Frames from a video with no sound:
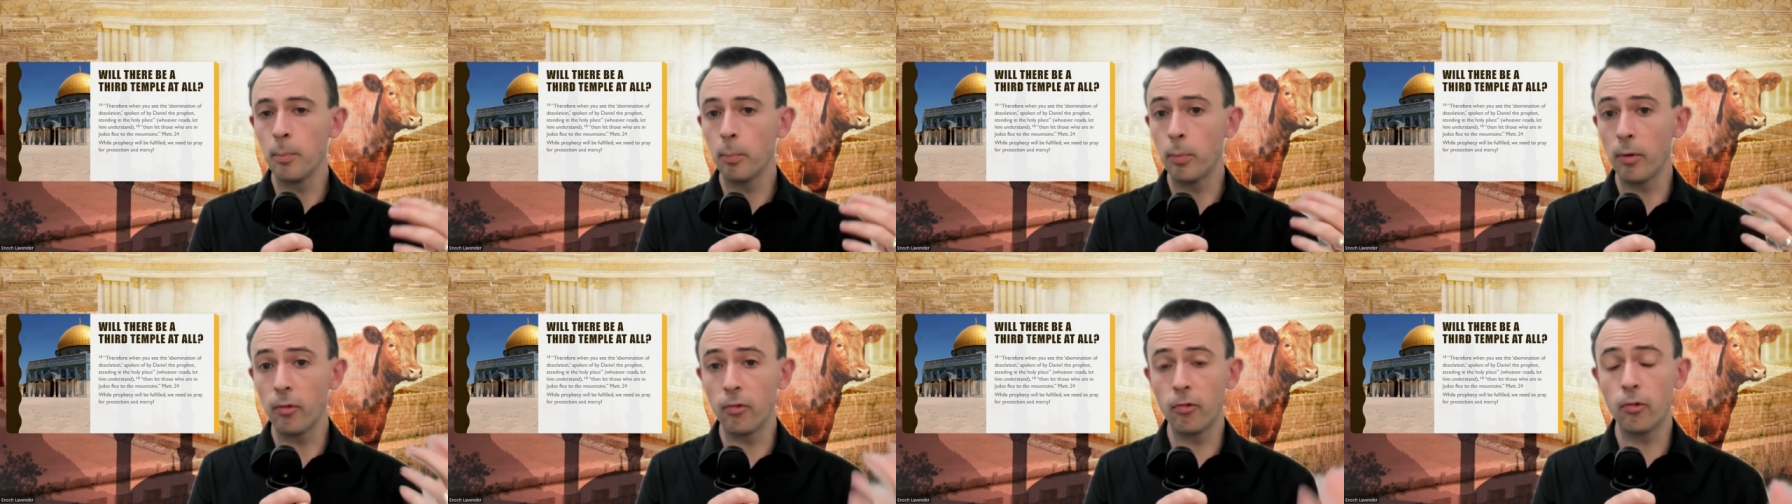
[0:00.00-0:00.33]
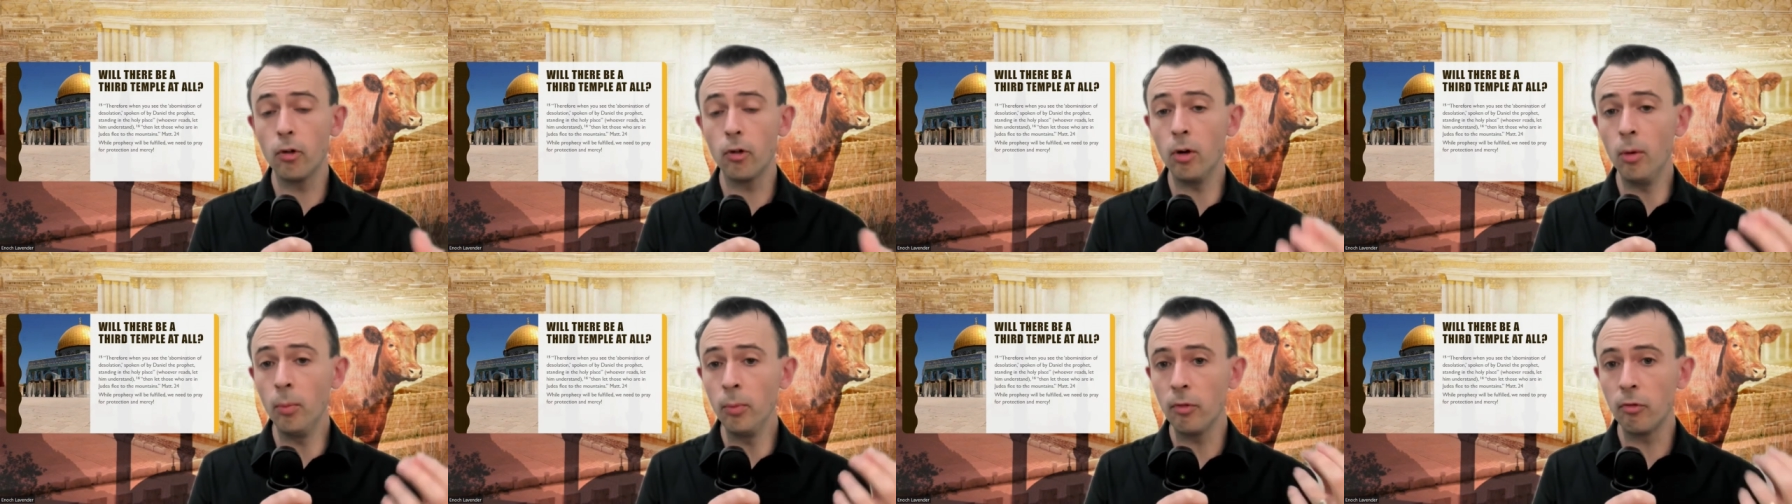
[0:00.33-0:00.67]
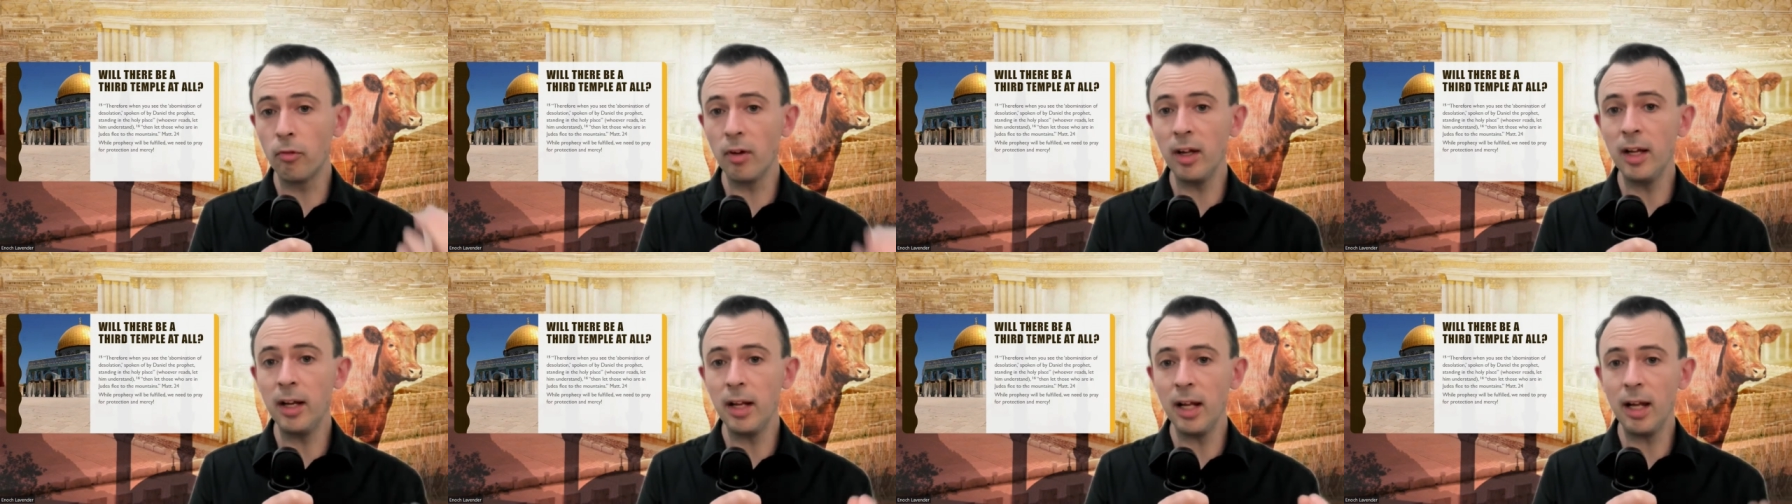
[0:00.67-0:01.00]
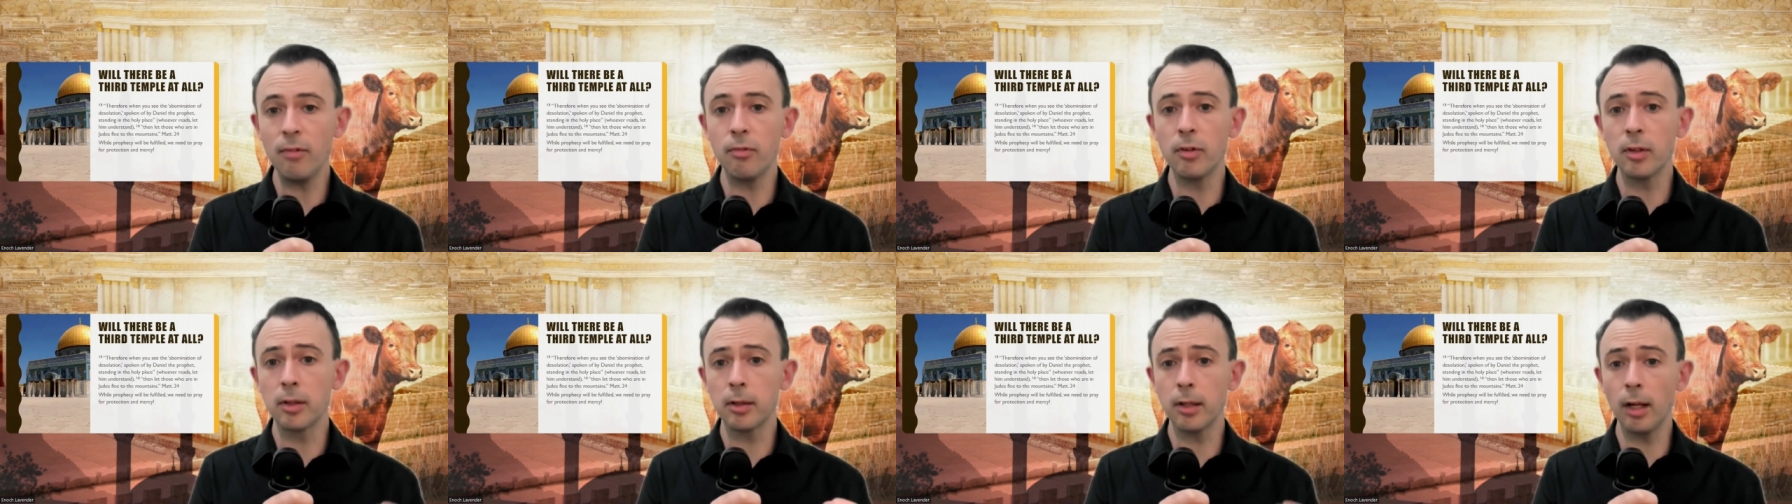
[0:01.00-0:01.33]
perform the red
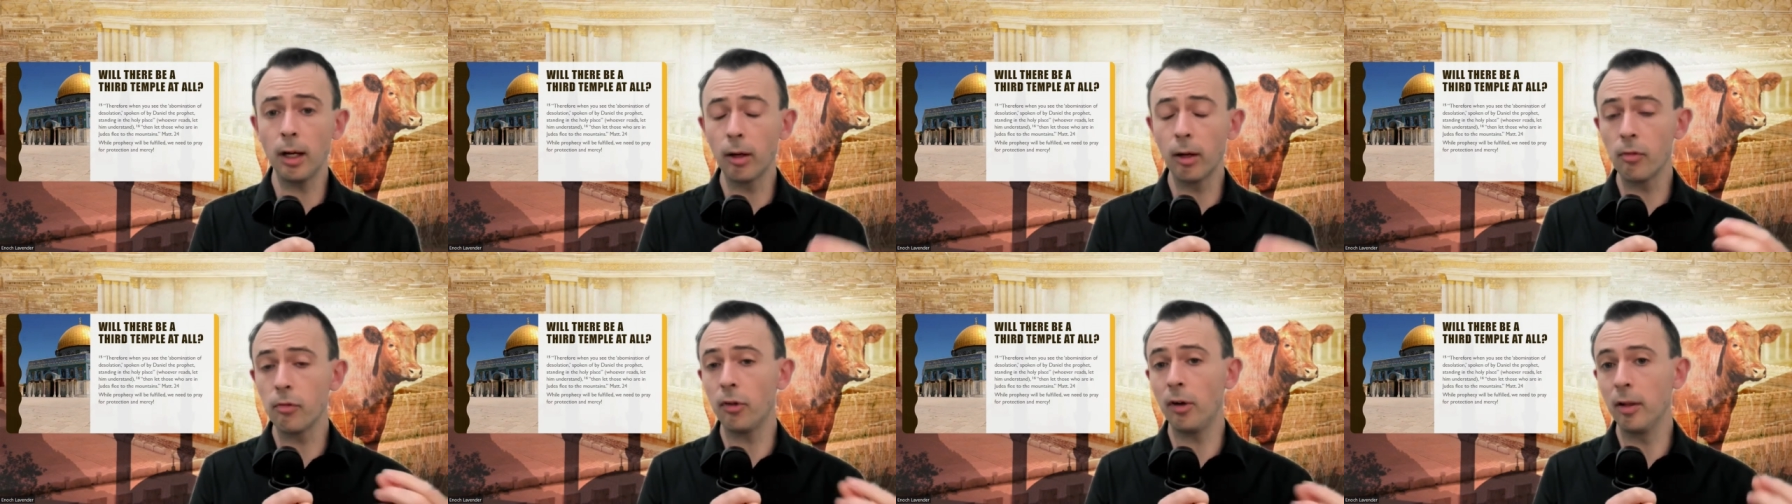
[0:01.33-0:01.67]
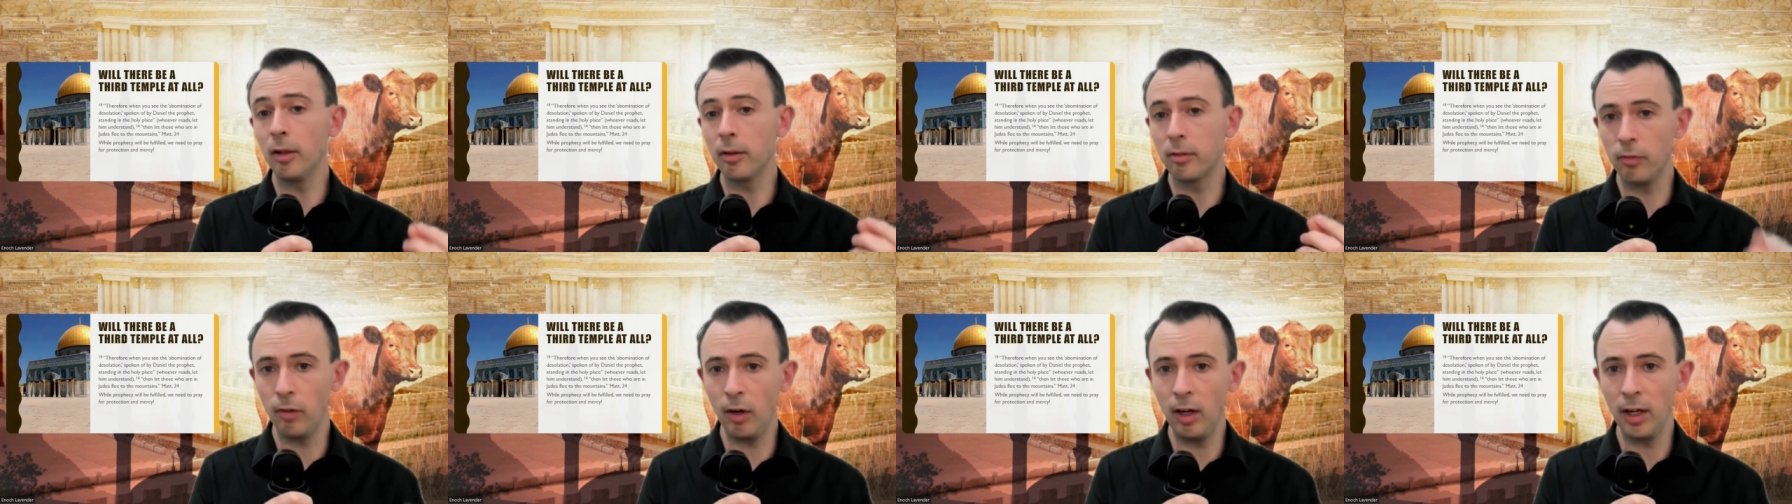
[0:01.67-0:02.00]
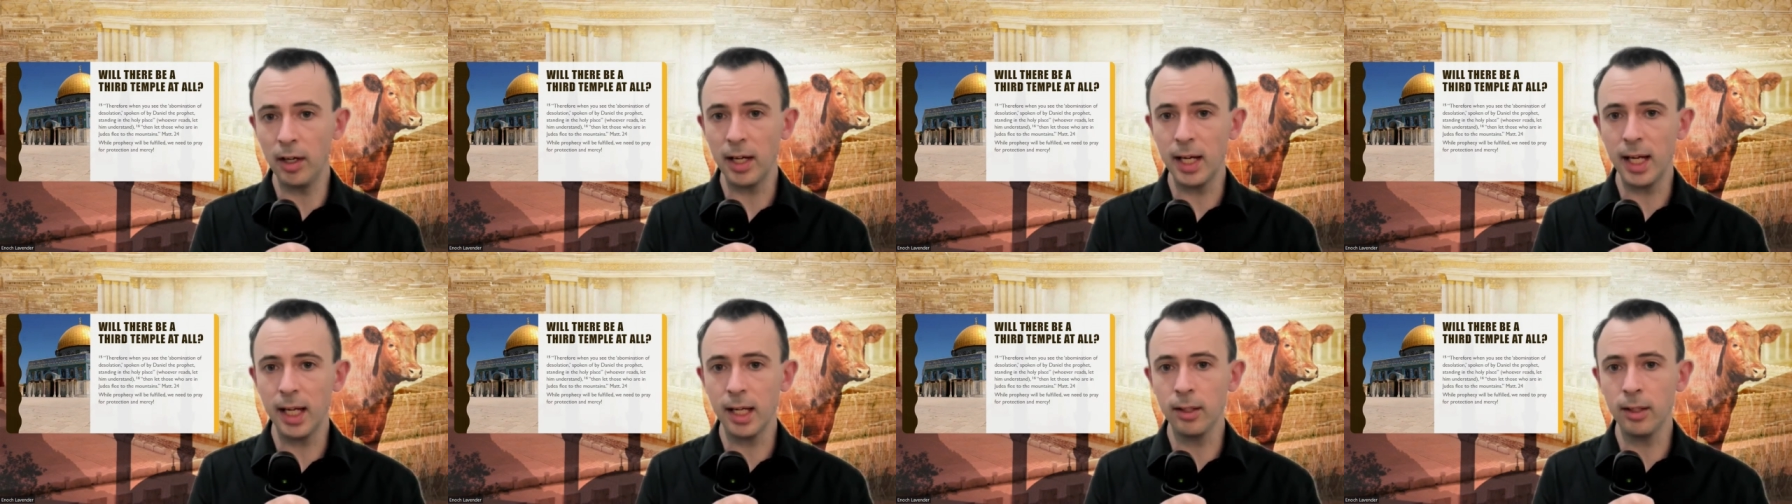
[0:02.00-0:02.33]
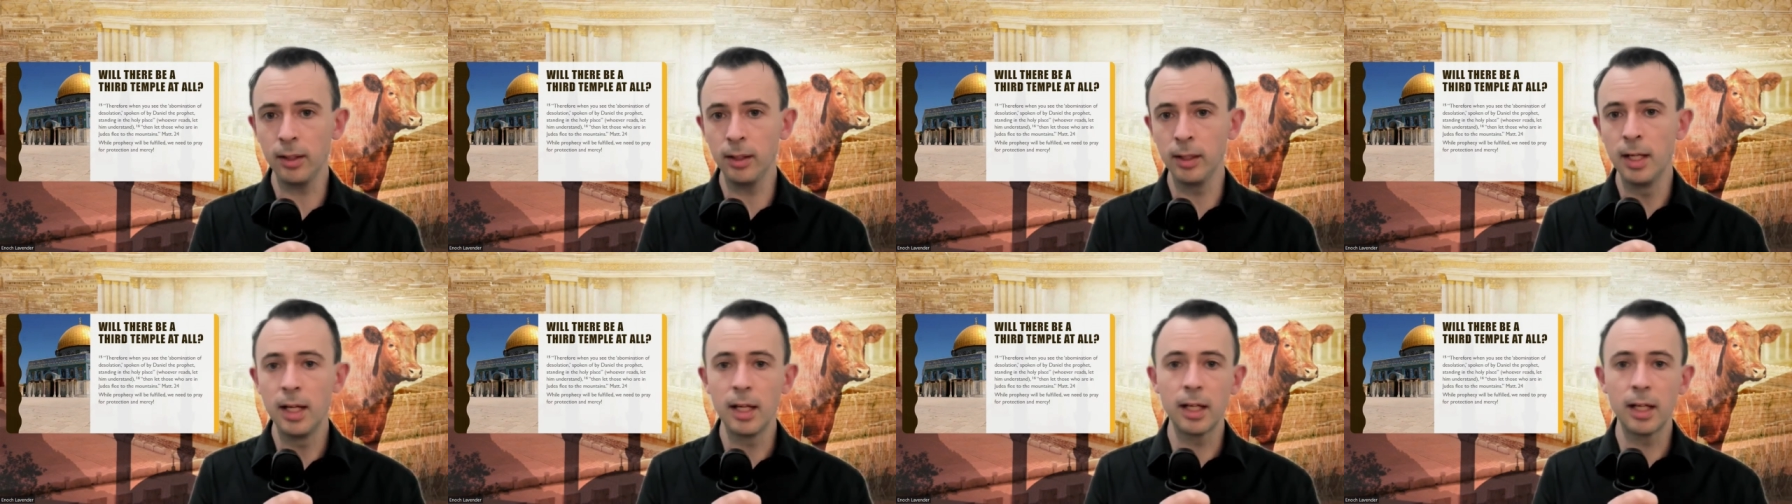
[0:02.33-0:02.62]
heifer sacrifice right now,